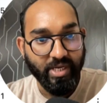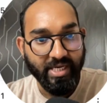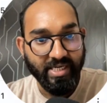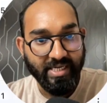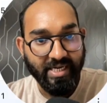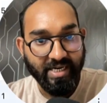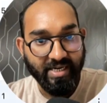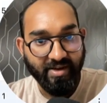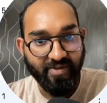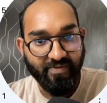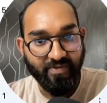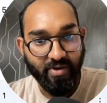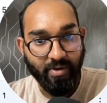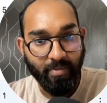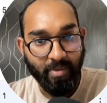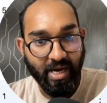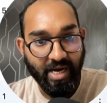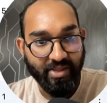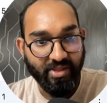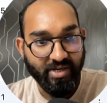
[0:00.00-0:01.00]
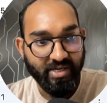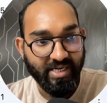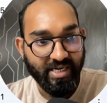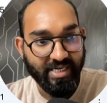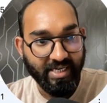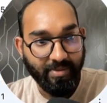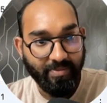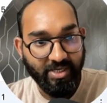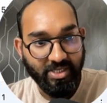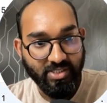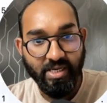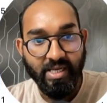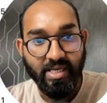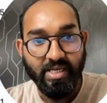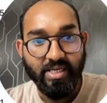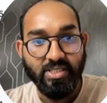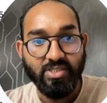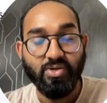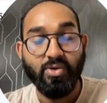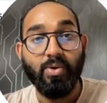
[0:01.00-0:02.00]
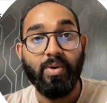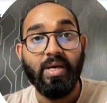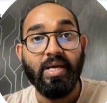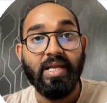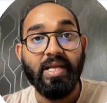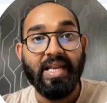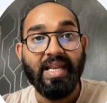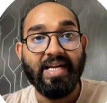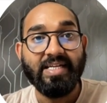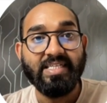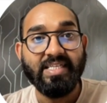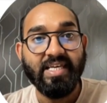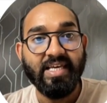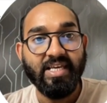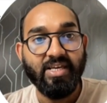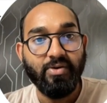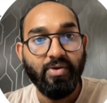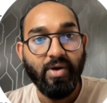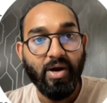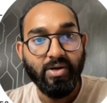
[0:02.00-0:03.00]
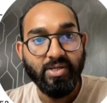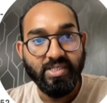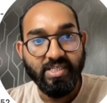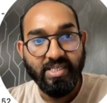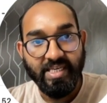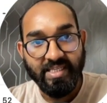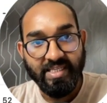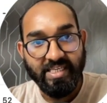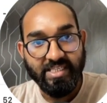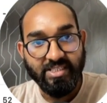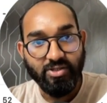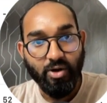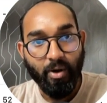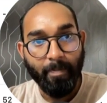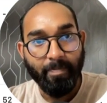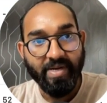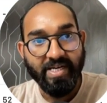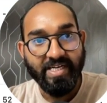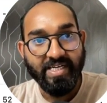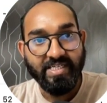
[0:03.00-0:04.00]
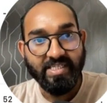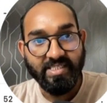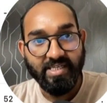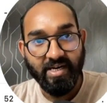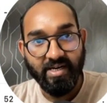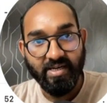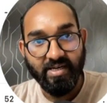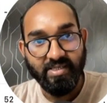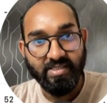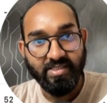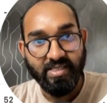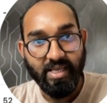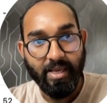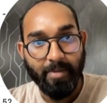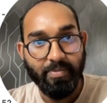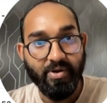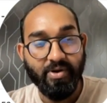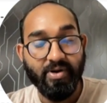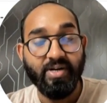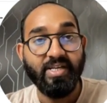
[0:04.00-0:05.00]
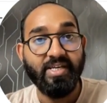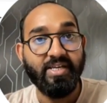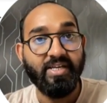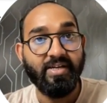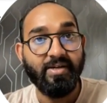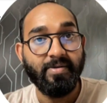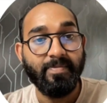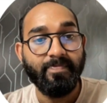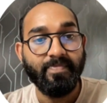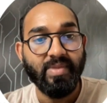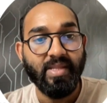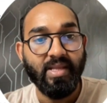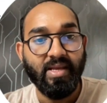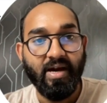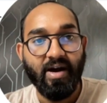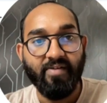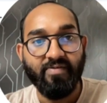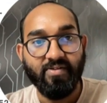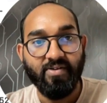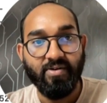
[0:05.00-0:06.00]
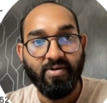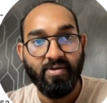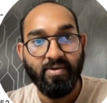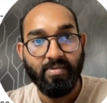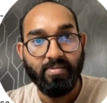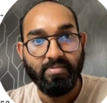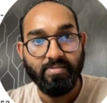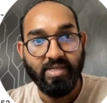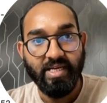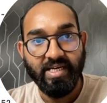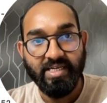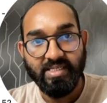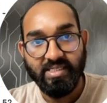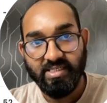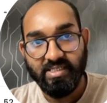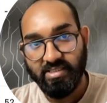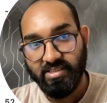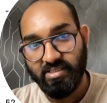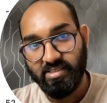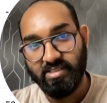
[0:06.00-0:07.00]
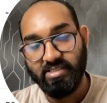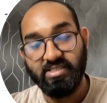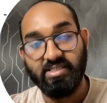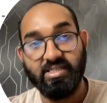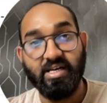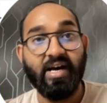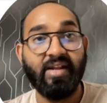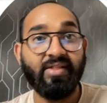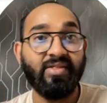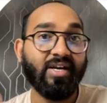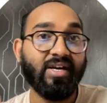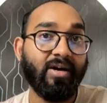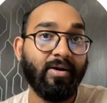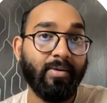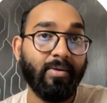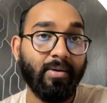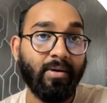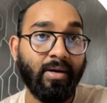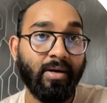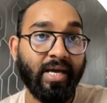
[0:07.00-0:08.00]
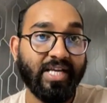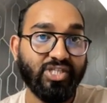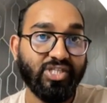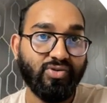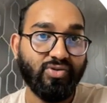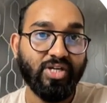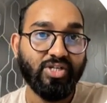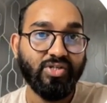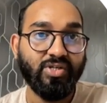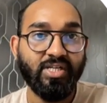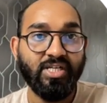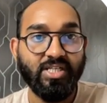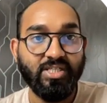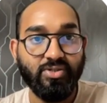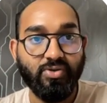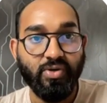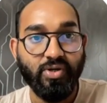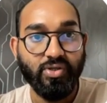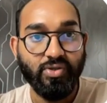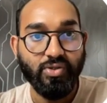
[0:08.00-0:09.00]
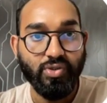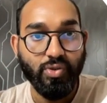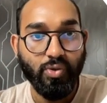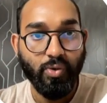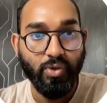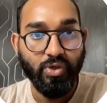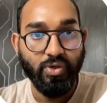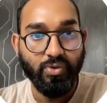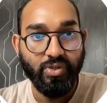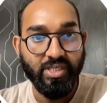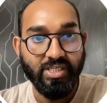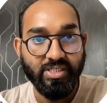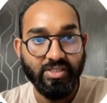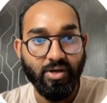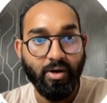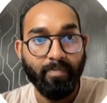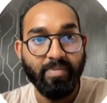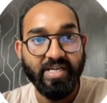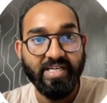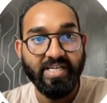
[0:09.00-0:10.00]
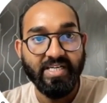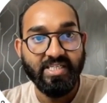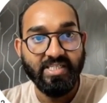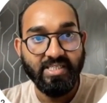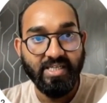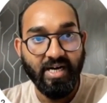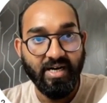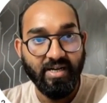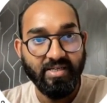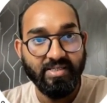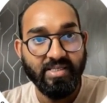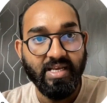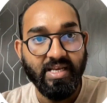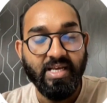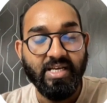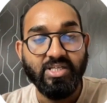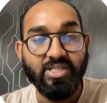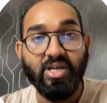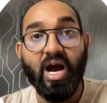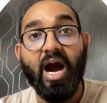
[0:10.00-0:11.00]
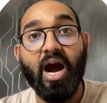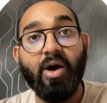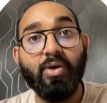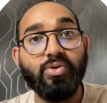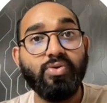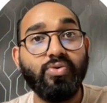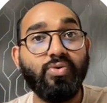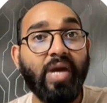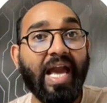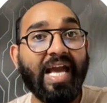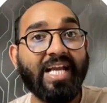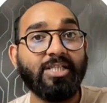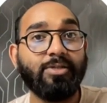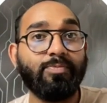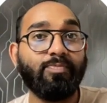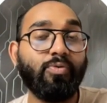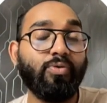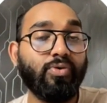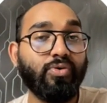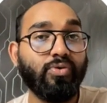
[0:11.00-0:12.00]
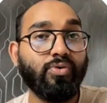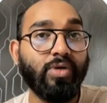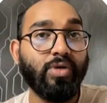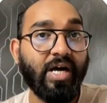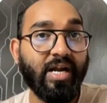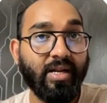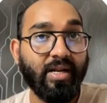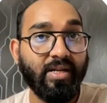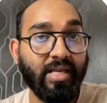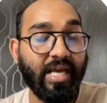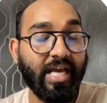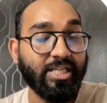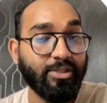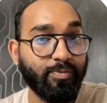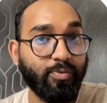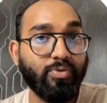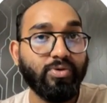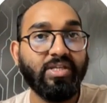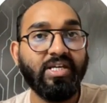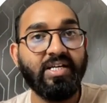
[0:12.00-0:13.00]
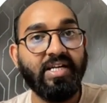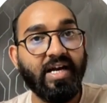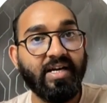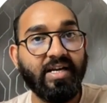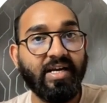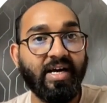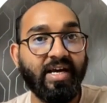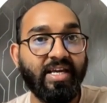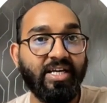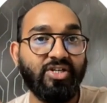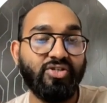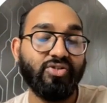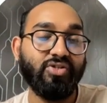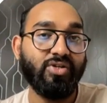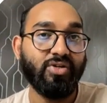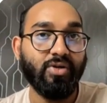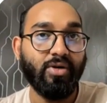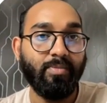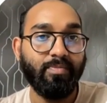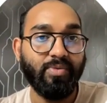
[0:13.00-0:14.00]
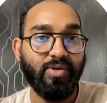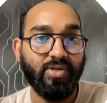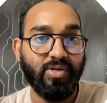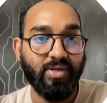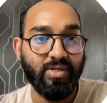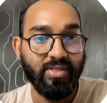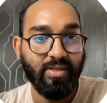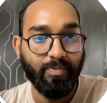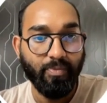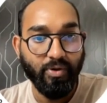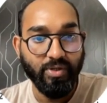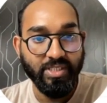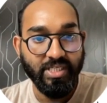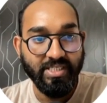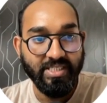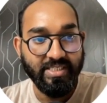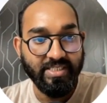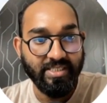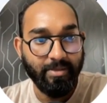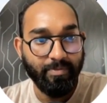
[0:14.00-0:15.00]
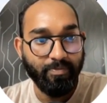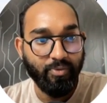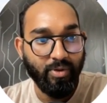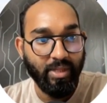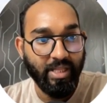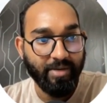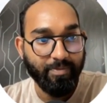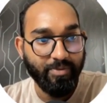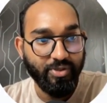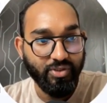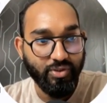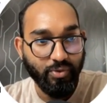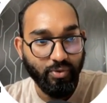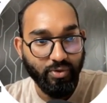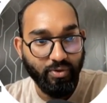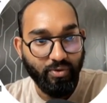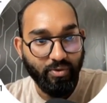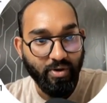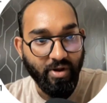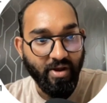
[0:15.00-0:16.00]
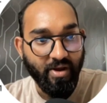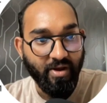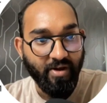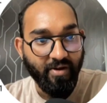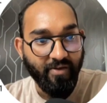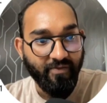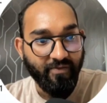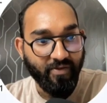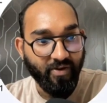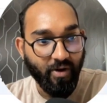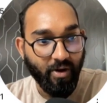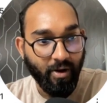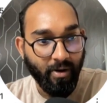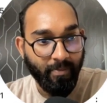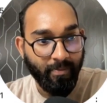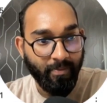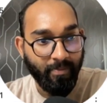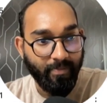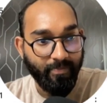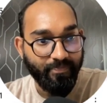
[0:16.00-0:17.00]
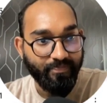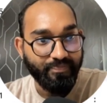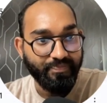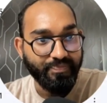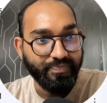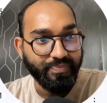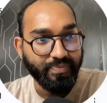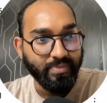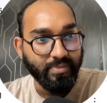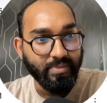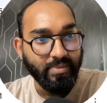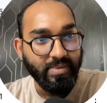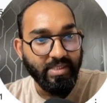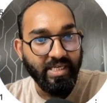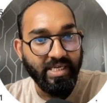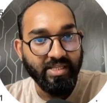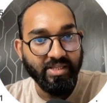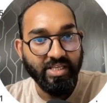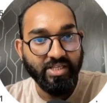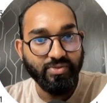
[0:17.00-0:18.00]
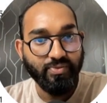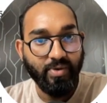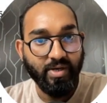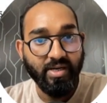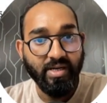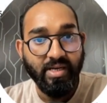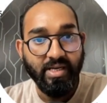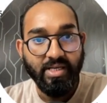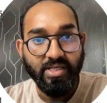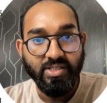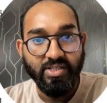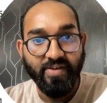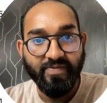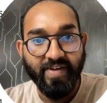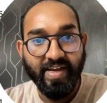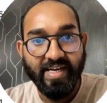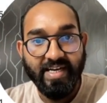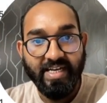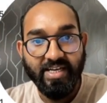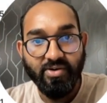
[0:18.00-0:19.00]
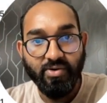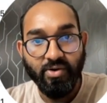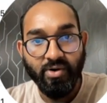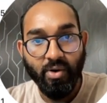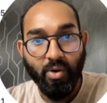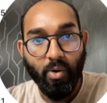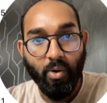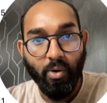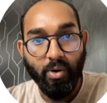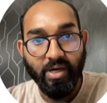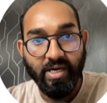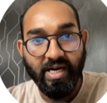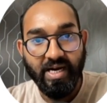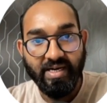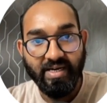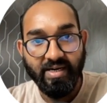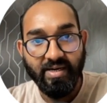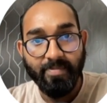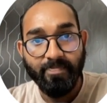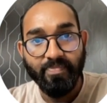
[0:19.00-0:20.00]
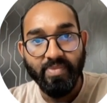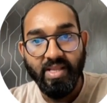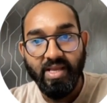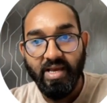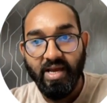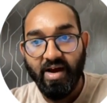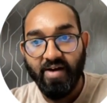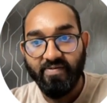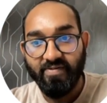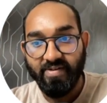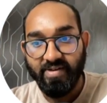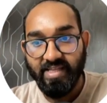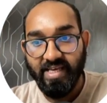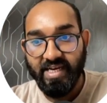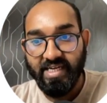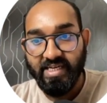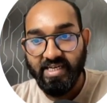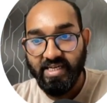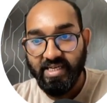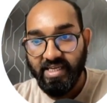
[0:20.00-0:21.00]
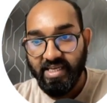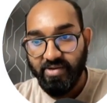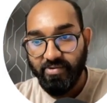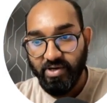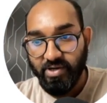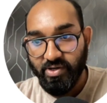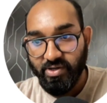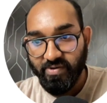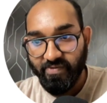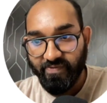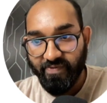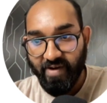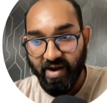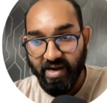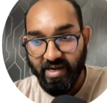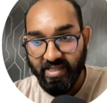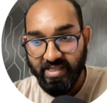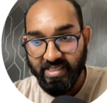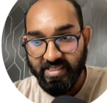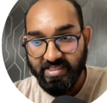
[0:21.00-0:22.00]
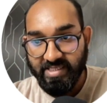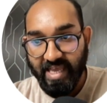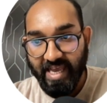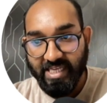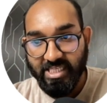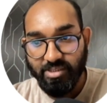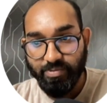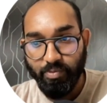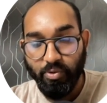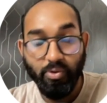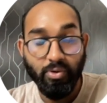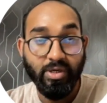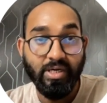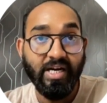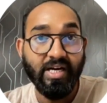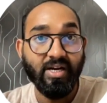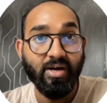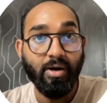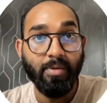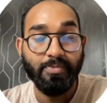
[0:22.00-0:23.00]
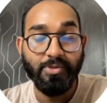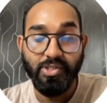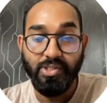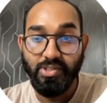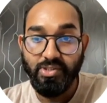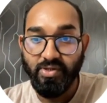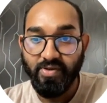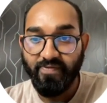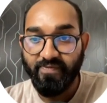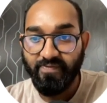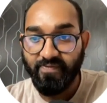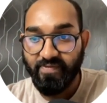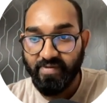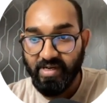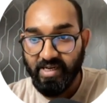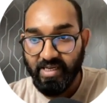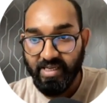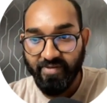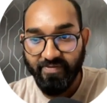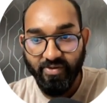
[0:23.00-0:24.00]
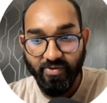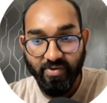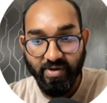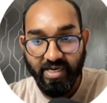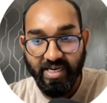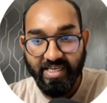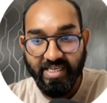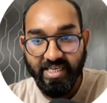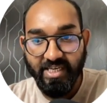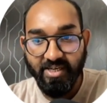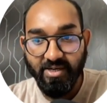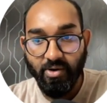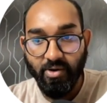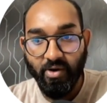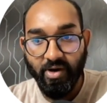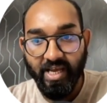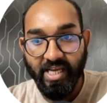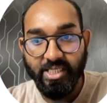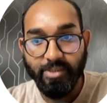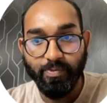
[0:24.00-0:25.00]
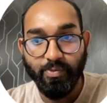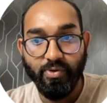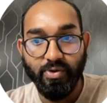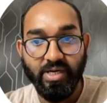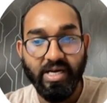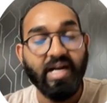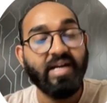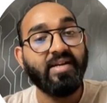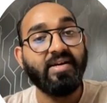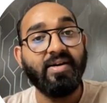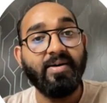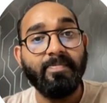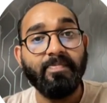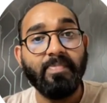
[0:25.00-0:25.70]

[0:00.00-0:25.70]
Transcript: data from other database. So let's say you are seeing this completed status appeared here. After it's done the extraction, it is going to show you this completed status. So how to export the data into your computer? The process is simple. Let me show you from this one. So if I click on all data, after that you are going to find this export data option. So if you click here on export data,